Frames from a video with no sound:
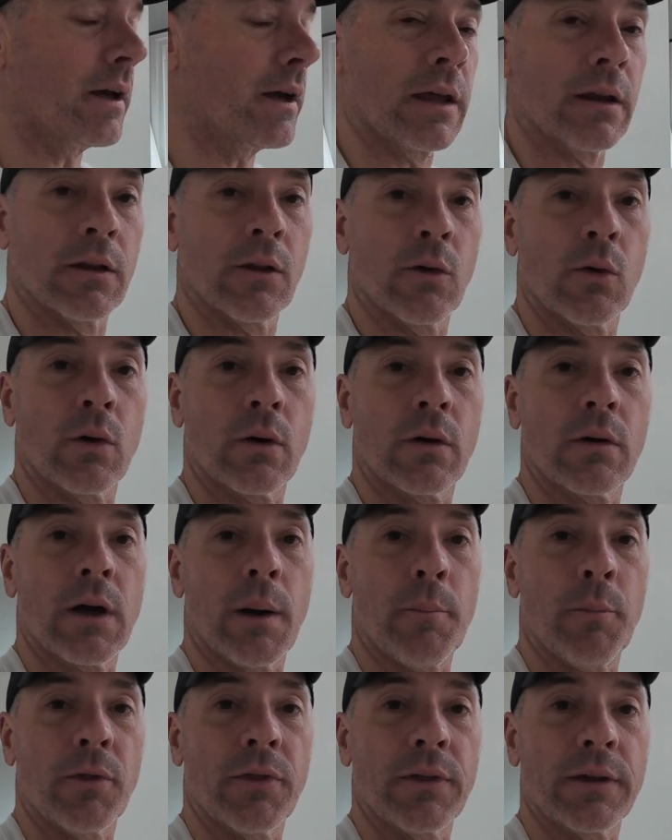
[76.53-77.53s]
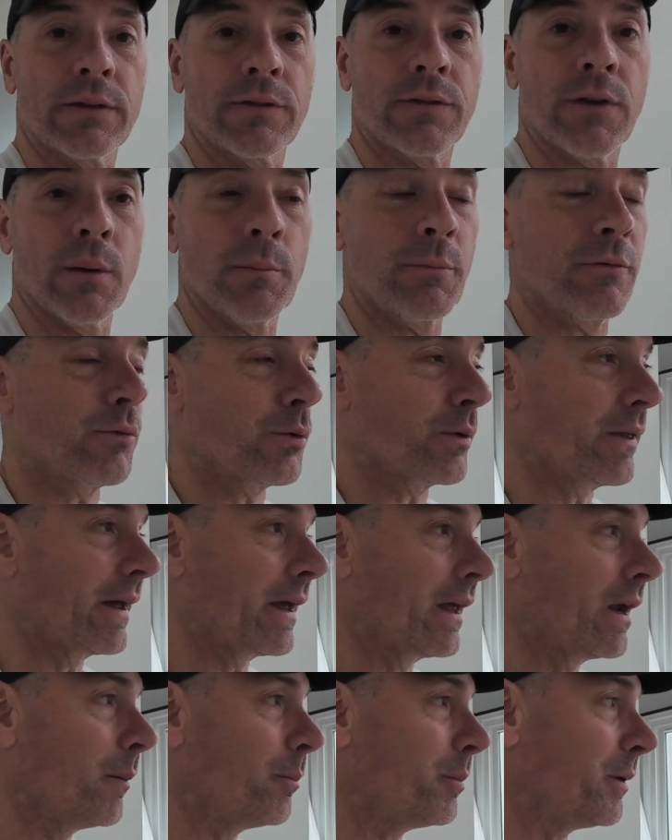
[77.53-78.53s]
get a couple things done before they
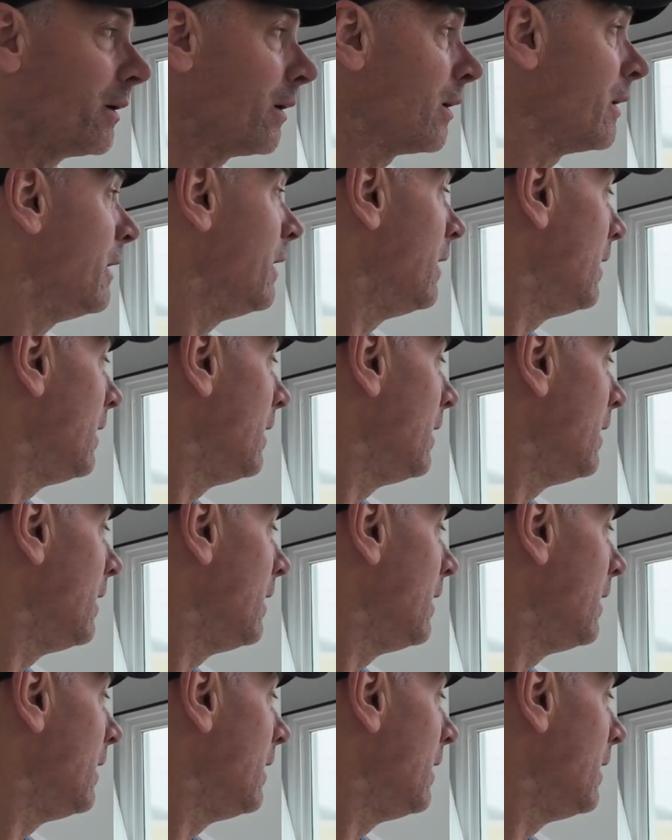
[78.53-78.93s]
get up here.